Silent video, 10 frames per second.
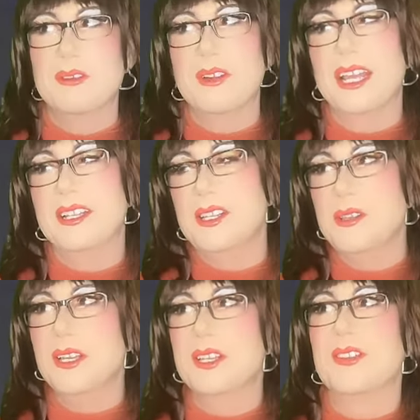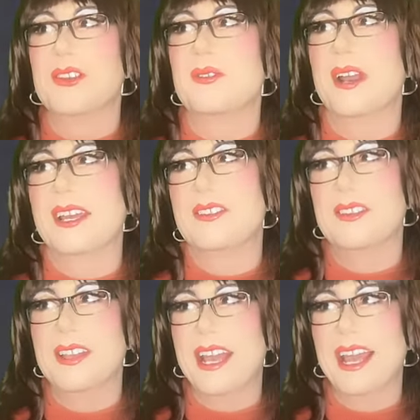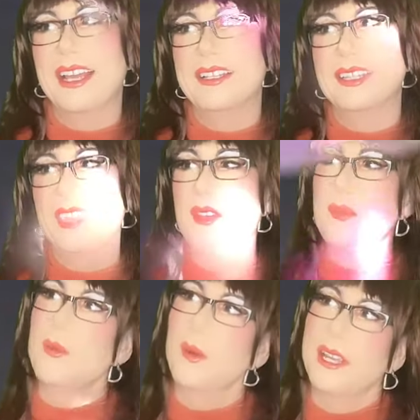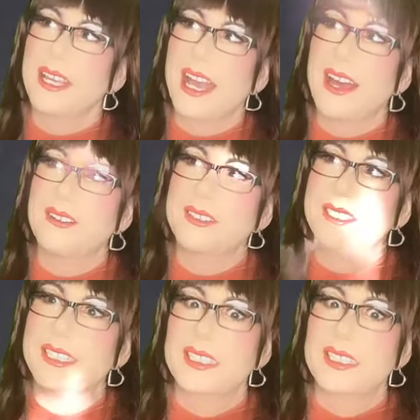Fred, you look so nice today. Have you been working out?